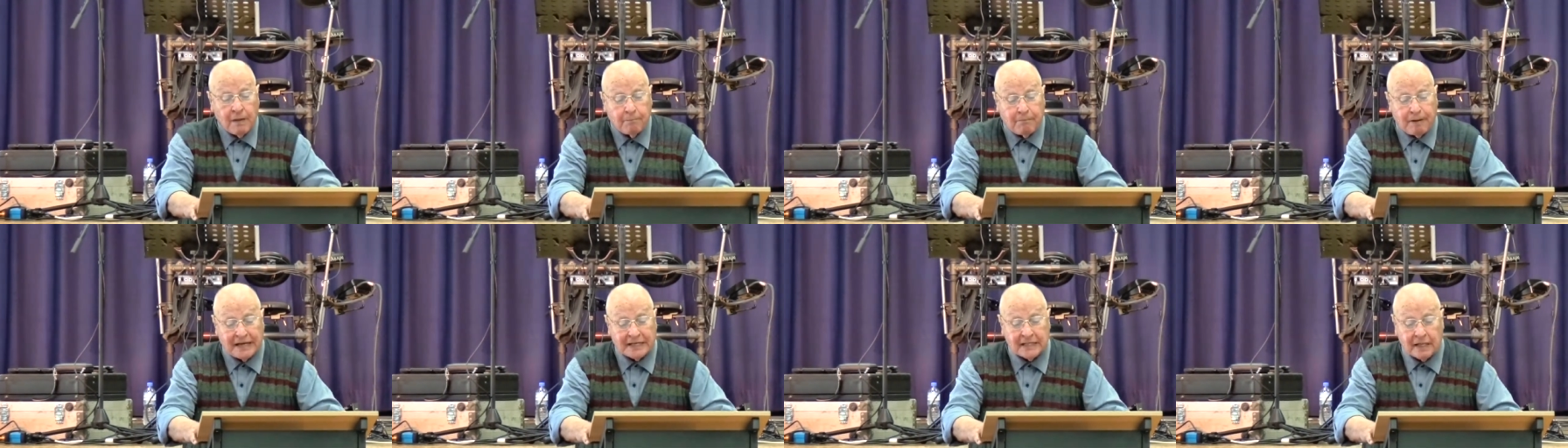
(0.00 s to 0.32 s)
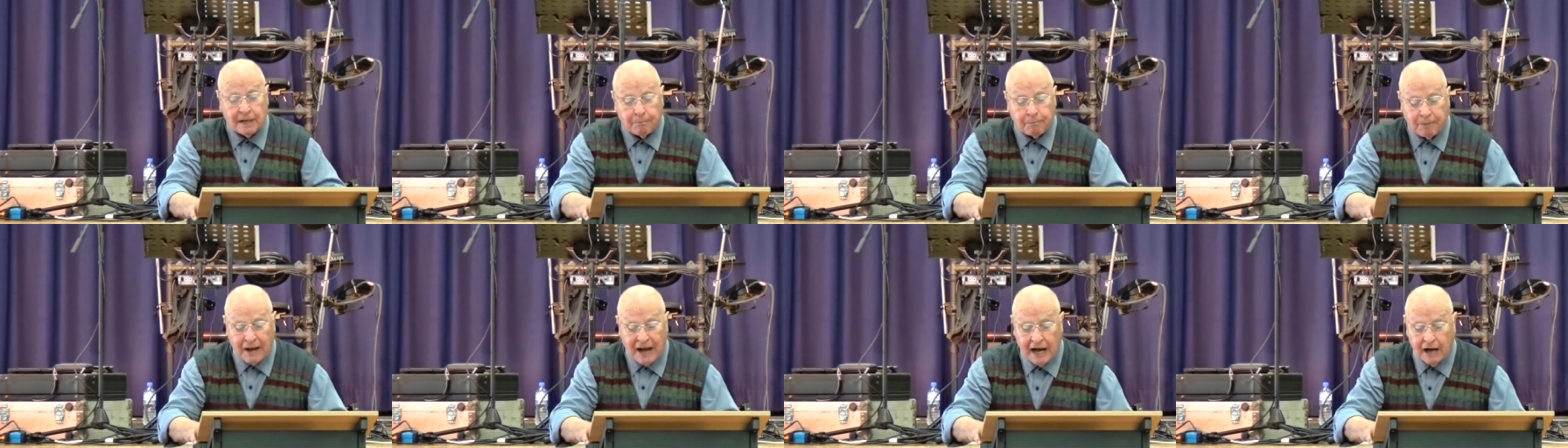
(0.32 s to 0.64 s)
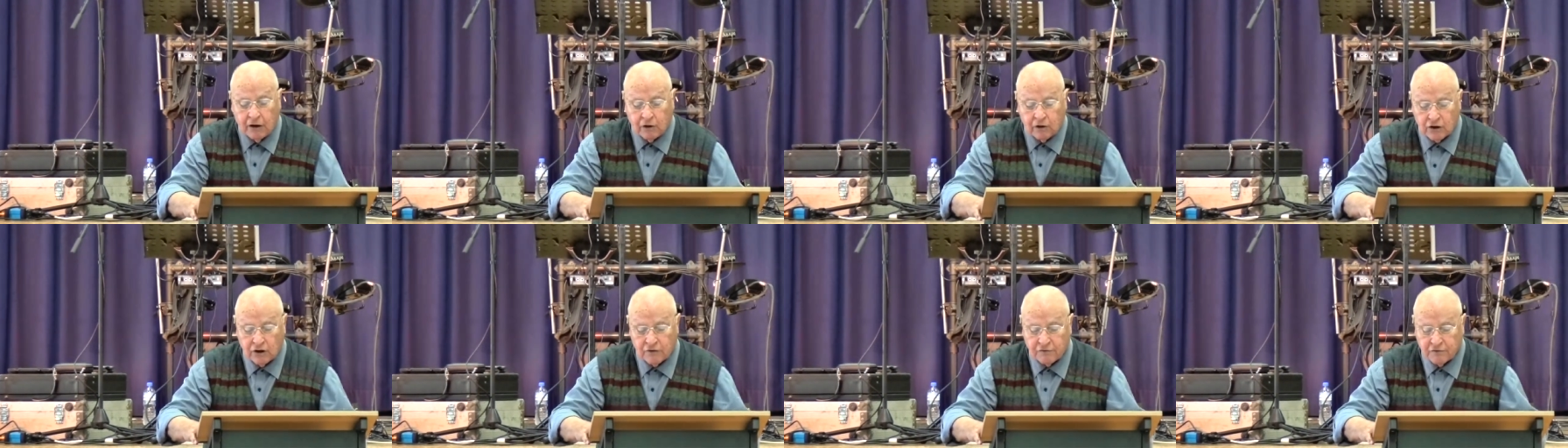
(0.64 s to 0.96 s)
by the
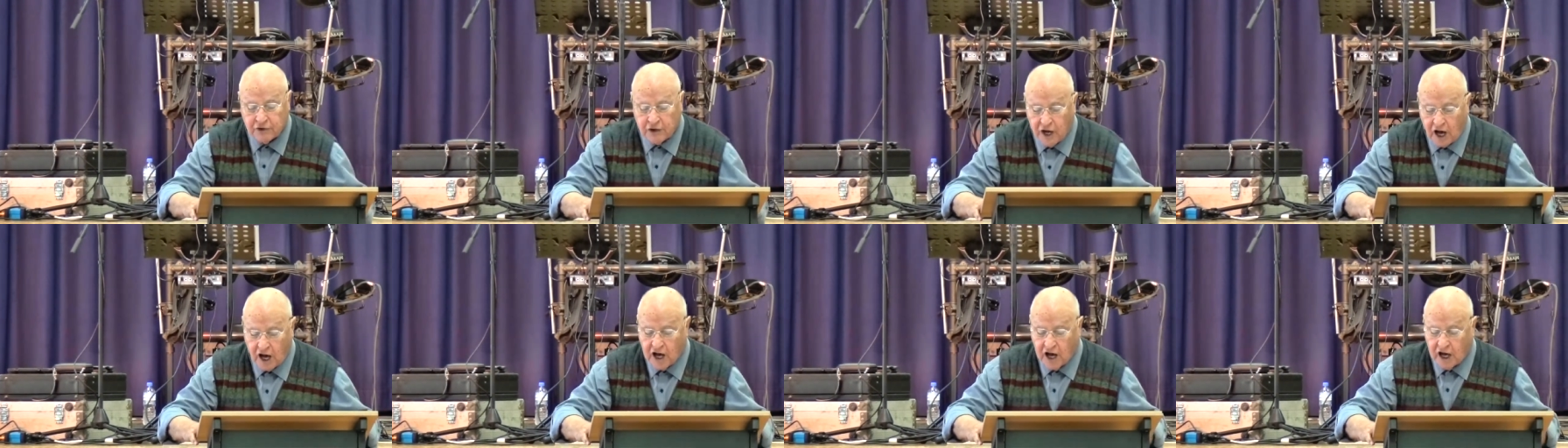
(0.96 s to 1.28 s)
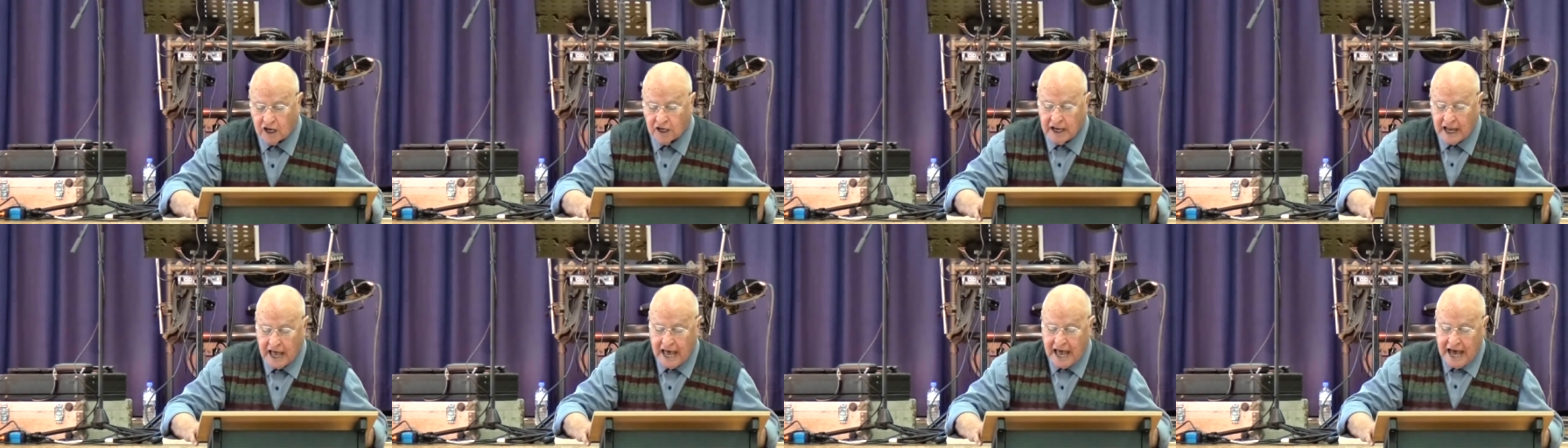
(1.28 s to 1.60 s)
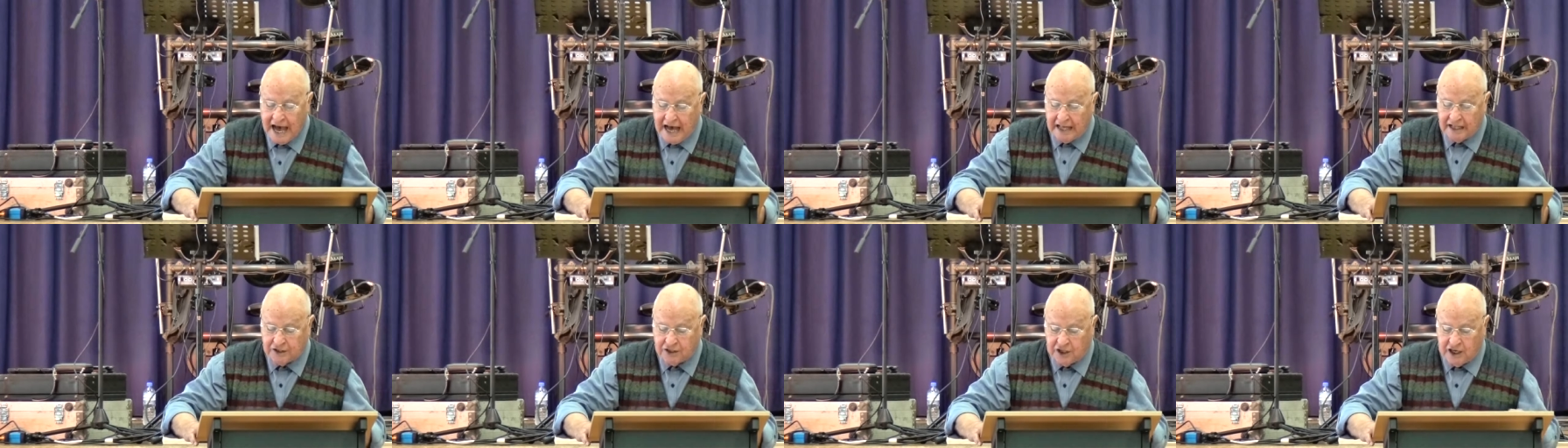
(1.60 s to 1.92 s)
power of God
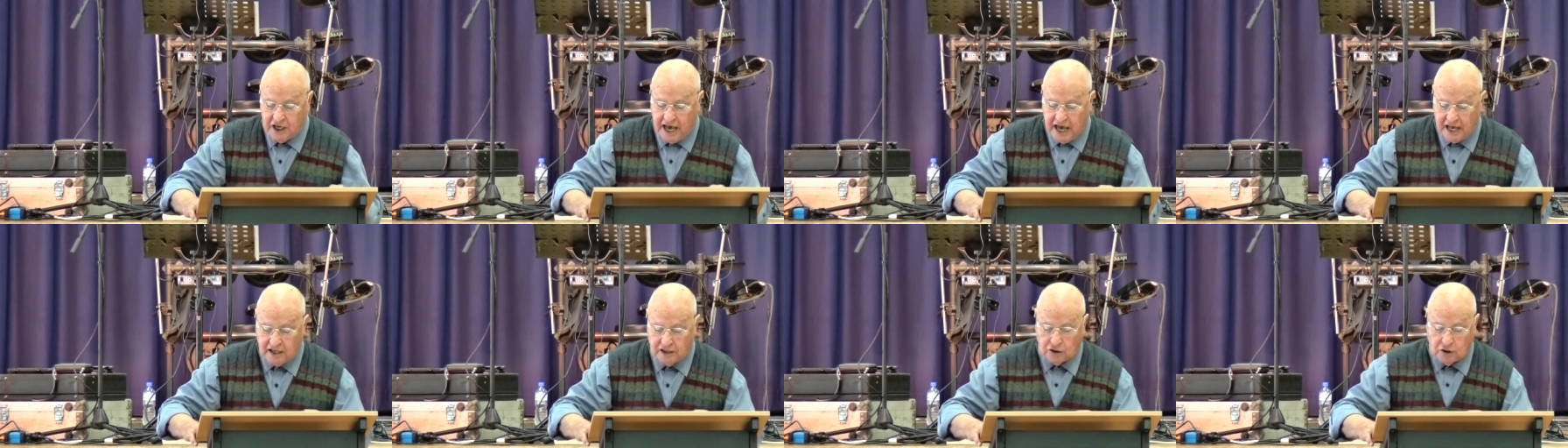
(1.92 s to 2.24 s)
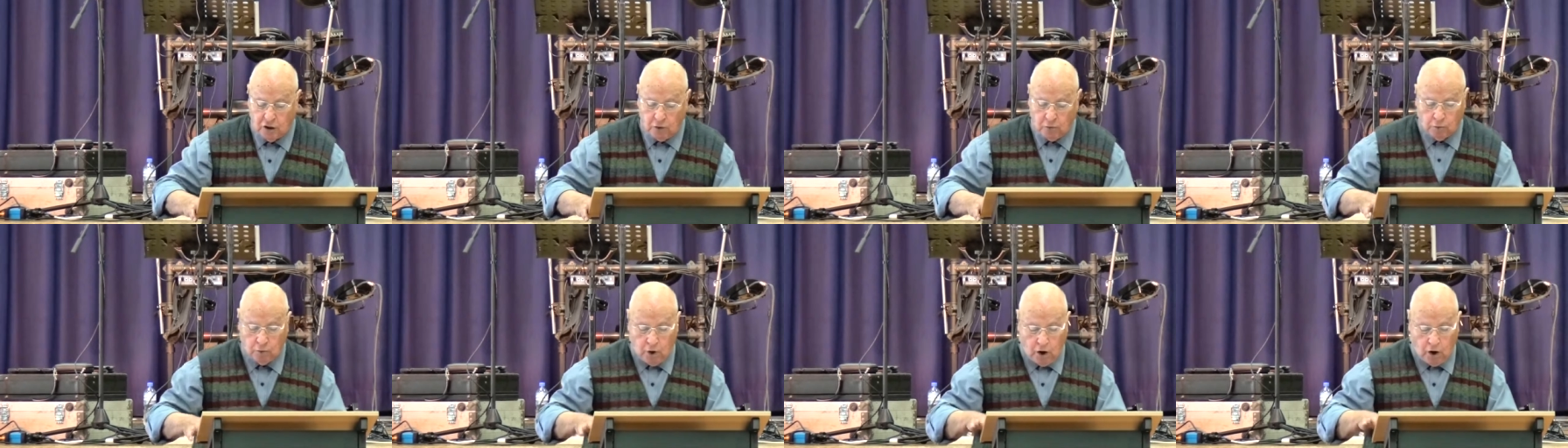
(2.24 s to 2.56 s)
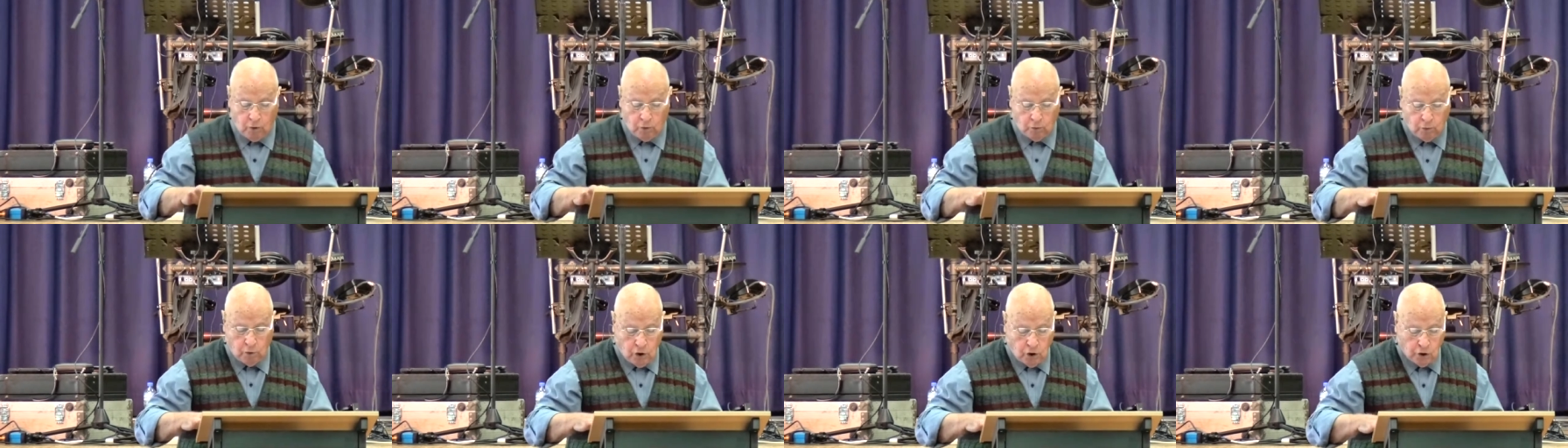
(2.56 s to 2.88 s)
at the end of
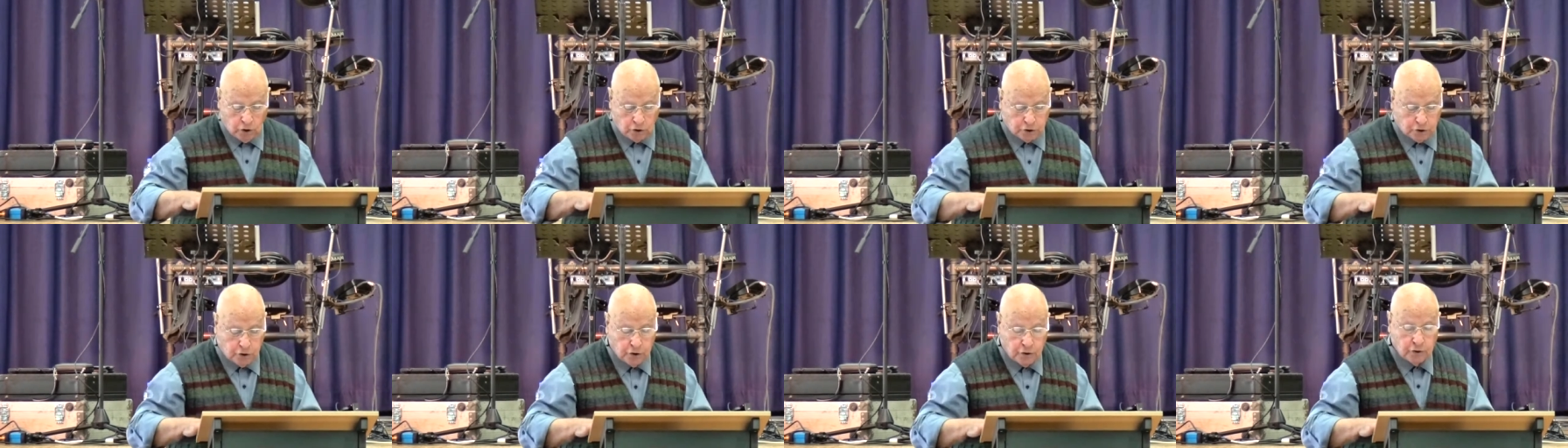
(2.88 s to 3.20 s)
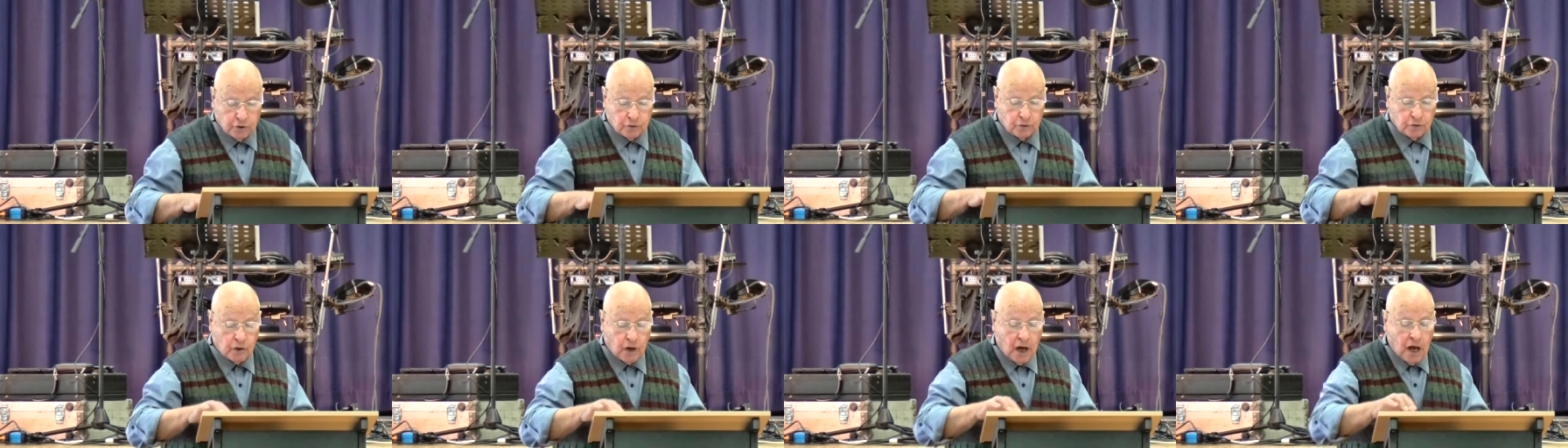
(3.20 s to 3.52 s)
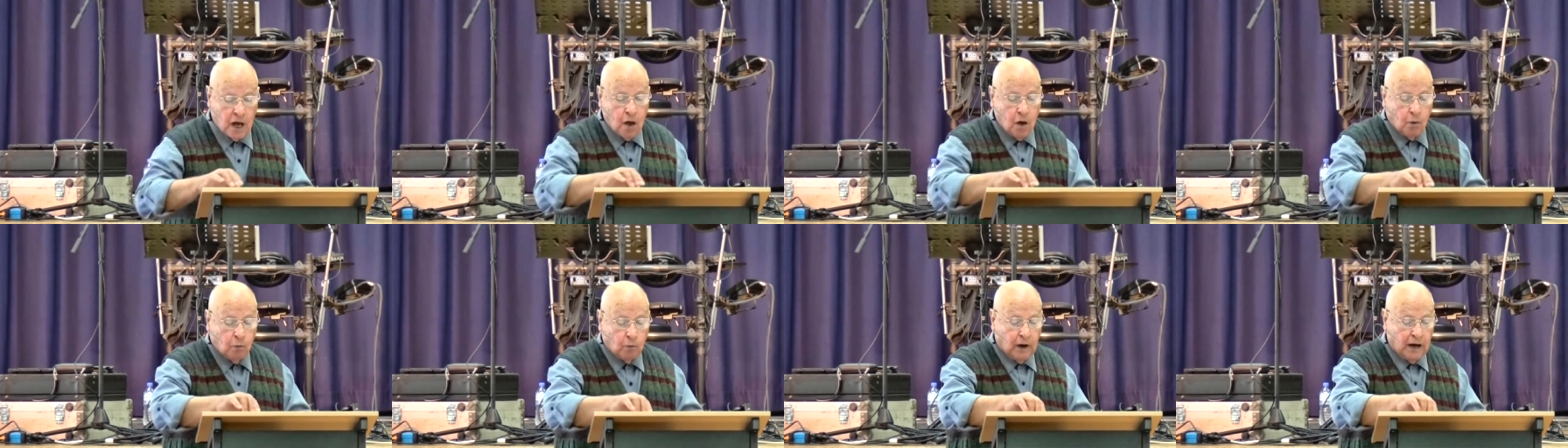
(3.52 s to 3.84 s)
World War II,
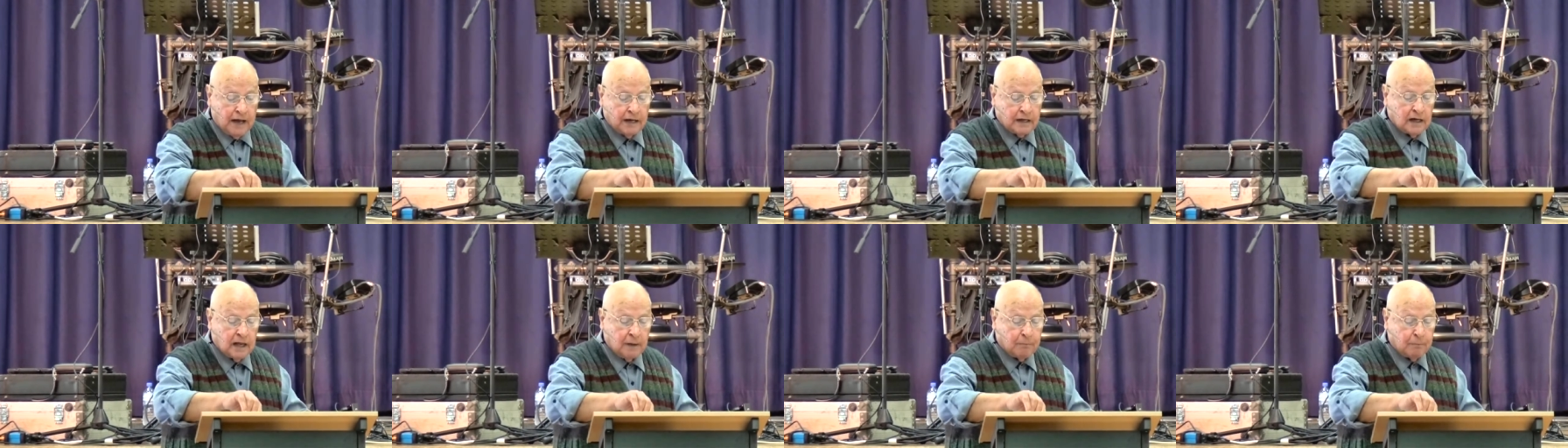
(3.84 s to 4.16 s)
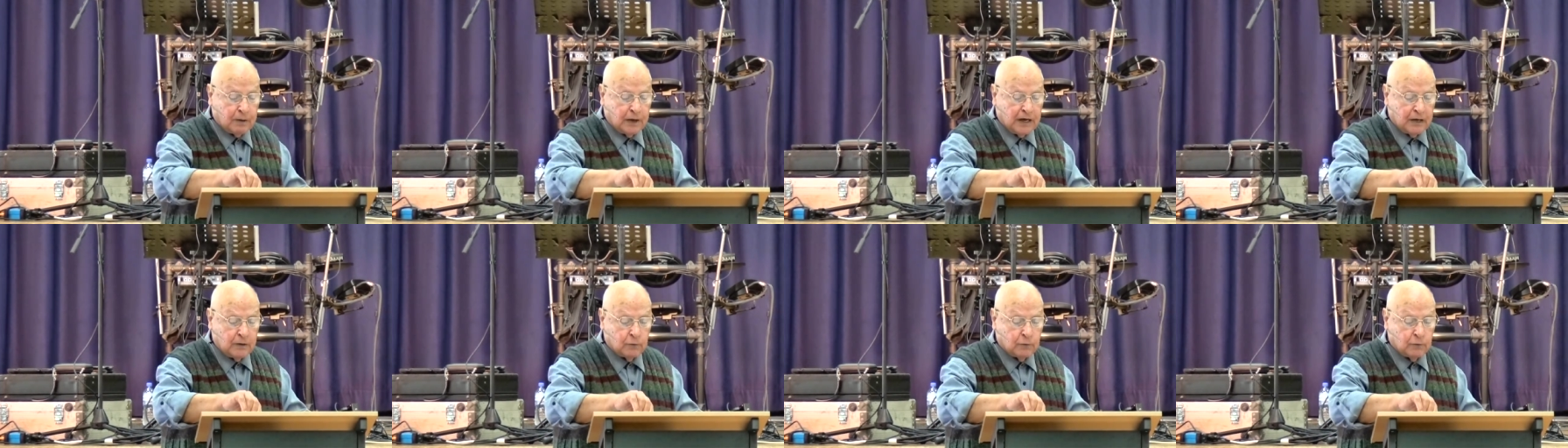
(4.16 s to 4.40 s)
when the,